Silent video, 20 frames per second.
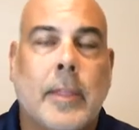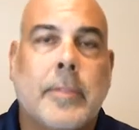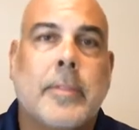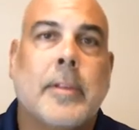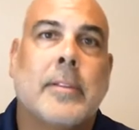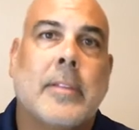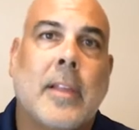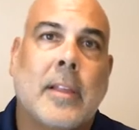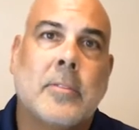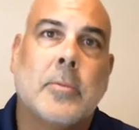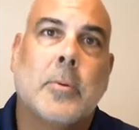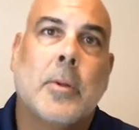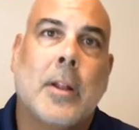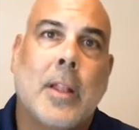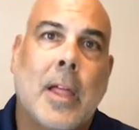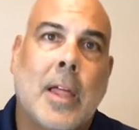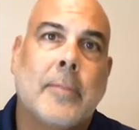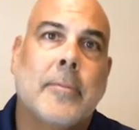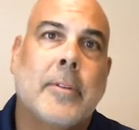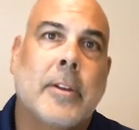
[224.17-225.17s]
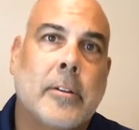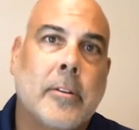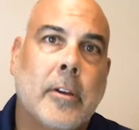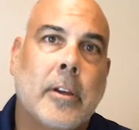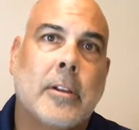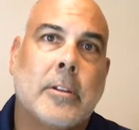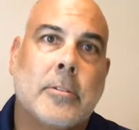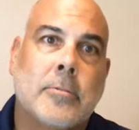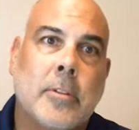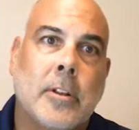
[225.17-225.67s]
think that's what a lot of
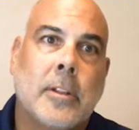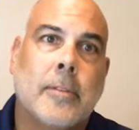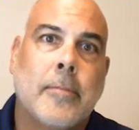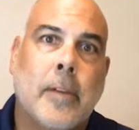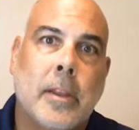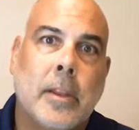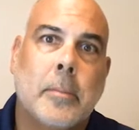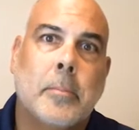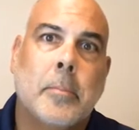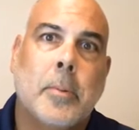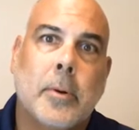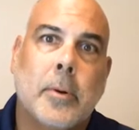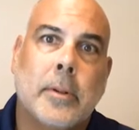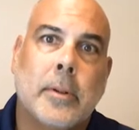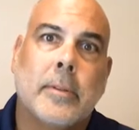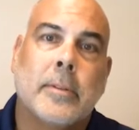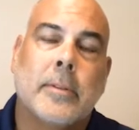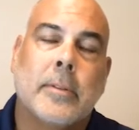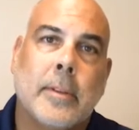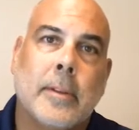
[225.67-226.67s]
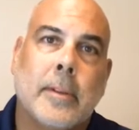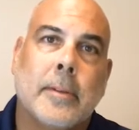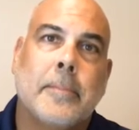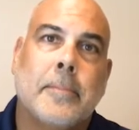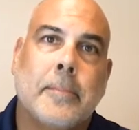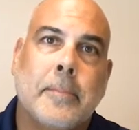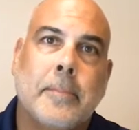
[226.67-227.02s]
integrators really find important so